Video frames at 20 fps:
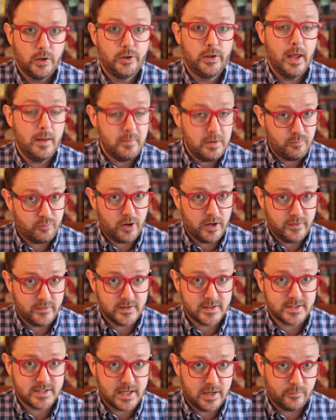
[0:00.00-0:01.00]
Let me break
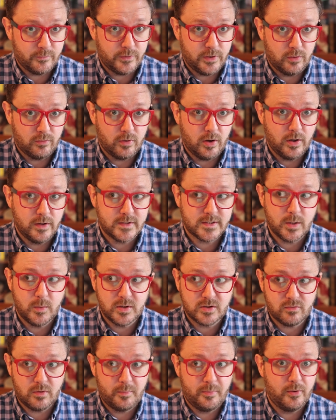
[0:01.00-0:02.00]
this down for you, right? So
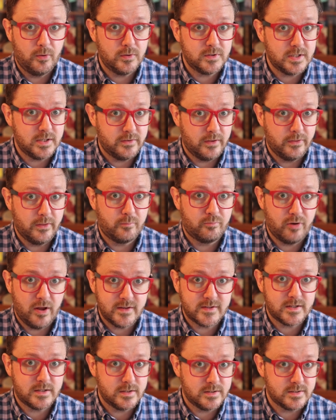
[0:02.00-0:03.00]
it's reported that the
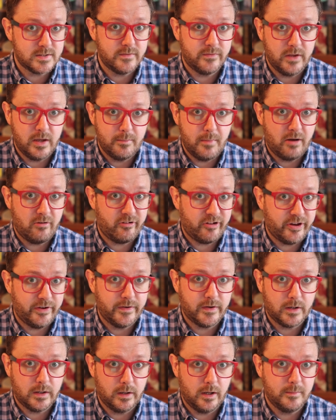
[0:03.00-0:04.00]
president of the
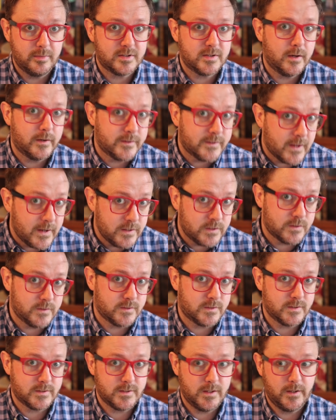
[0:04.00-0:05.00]
American
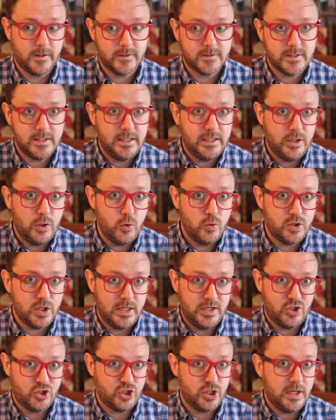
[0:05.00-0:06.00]
Acclimatization Society,
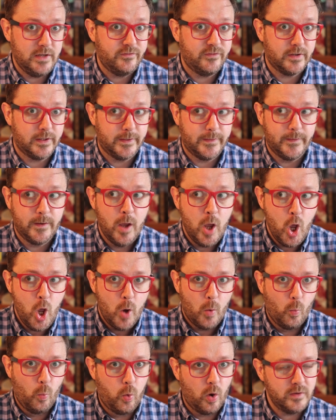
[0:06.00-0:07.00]
Eugene Schieffelin,
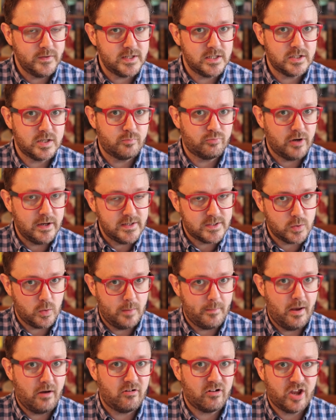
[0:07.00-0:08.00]
wanted to bring
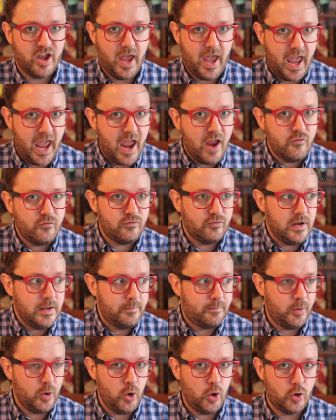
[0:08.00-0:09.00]
to America every
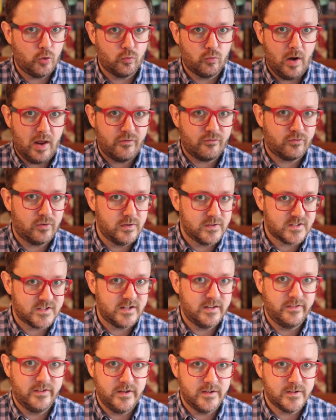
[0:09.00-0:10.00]
bird referenced in